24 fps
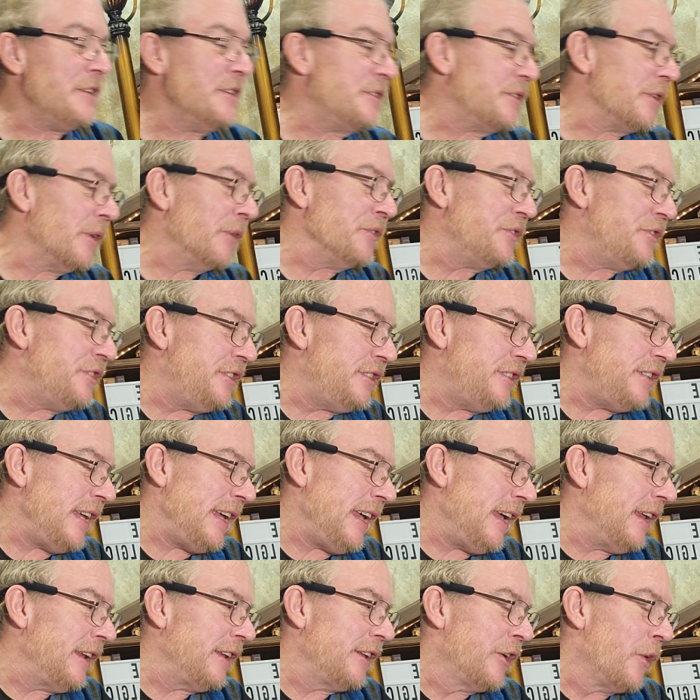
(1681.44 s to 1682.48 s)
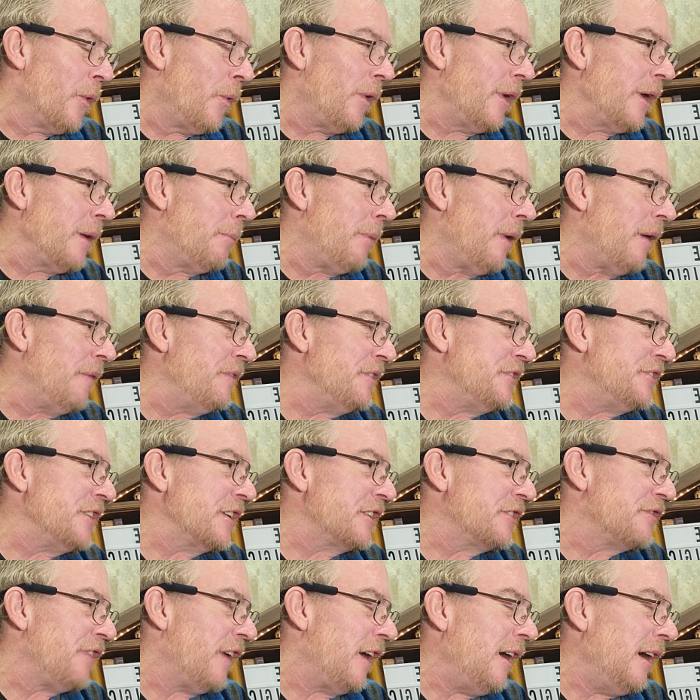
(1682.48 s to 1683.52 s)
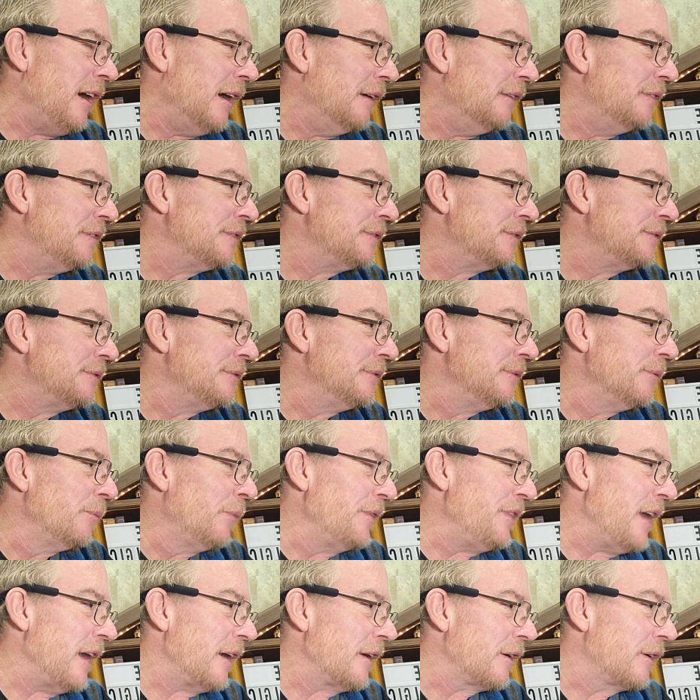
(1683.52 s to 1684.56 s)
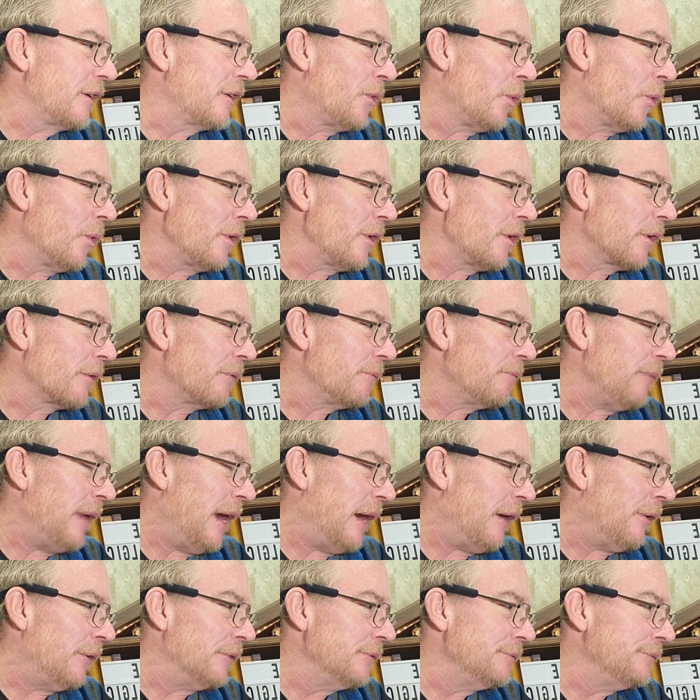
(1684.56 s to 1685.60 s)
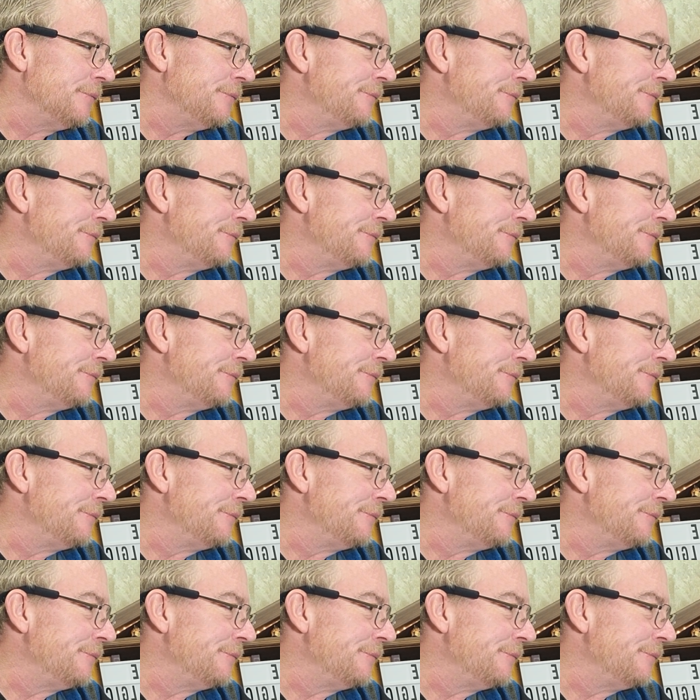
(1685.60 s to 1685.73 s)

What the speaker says: just don't see it going above a 6.5 with that corner out.